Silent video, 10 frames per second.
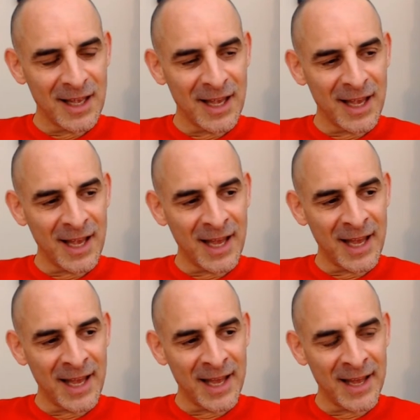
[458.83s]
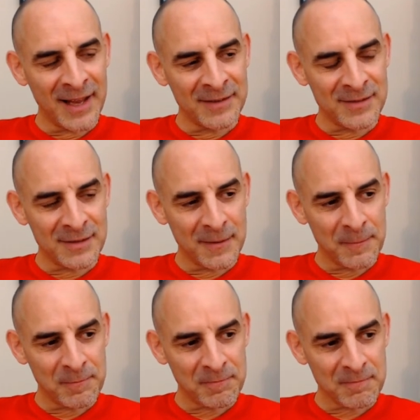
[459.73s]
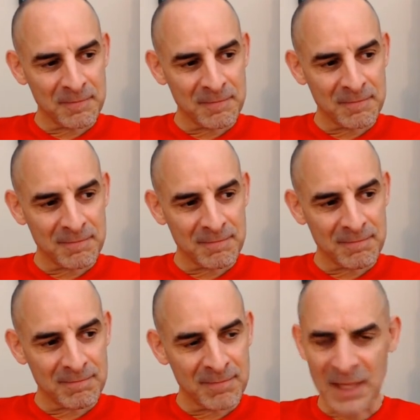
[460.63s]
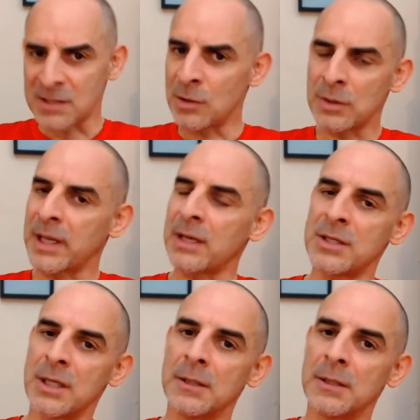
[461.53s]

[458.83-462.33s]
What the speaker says: And that's the old energy.